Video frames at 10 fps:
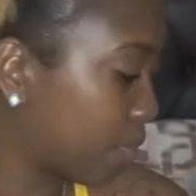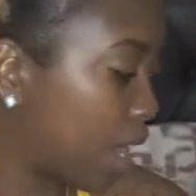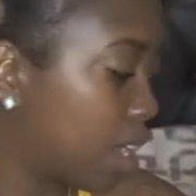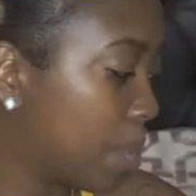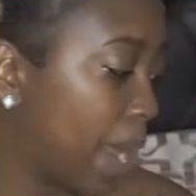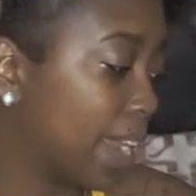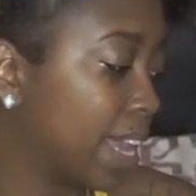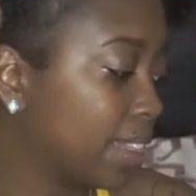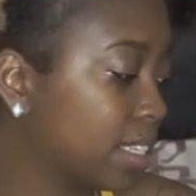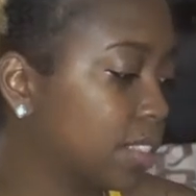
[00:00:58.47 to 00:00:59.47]
Um, I
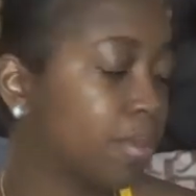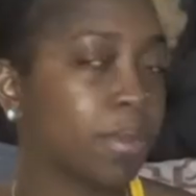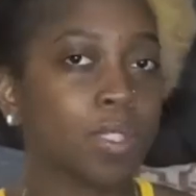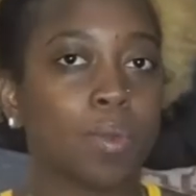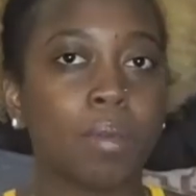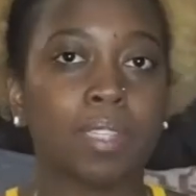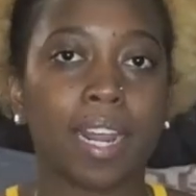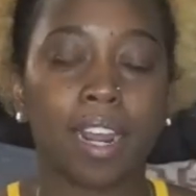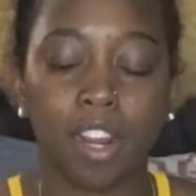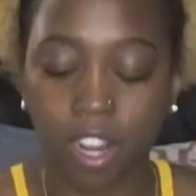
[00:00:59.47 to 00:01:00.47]
got this from this website
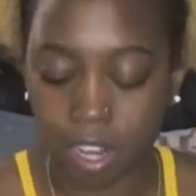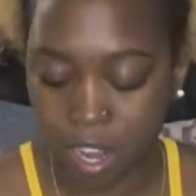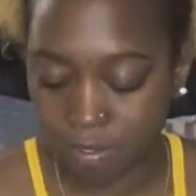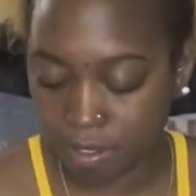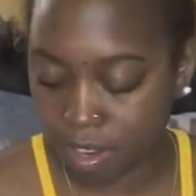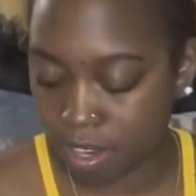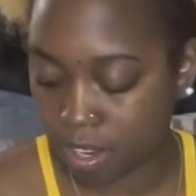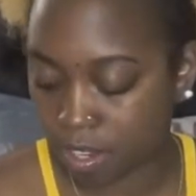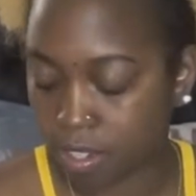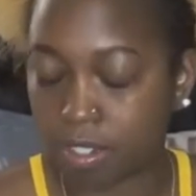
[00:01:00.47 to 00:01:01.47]
I heard off
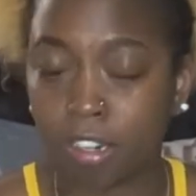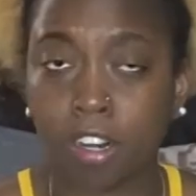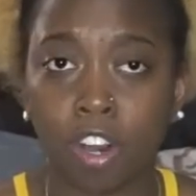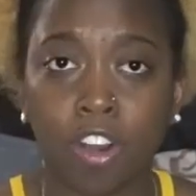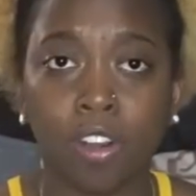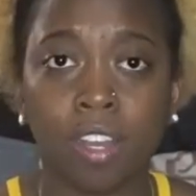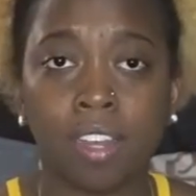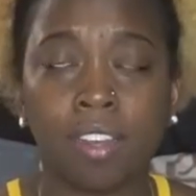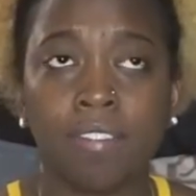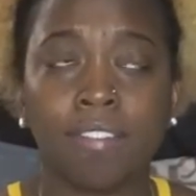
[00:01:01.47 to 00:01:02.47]
uh, or heard
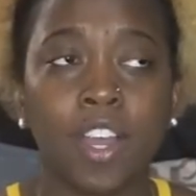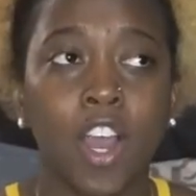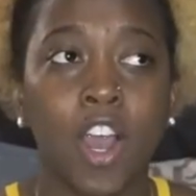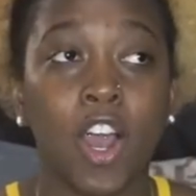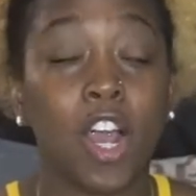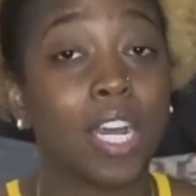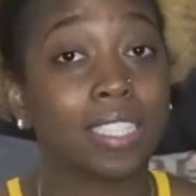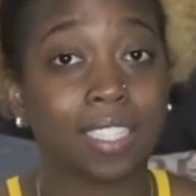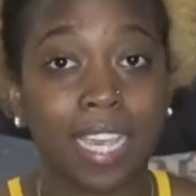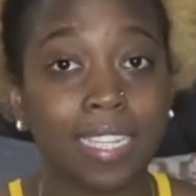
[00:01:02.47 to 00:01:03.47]
of on
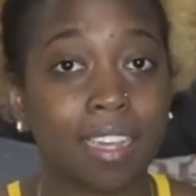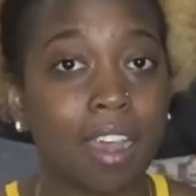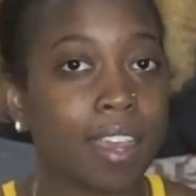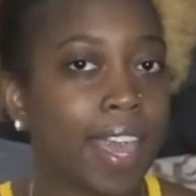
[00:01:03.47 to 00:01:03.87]
TikTok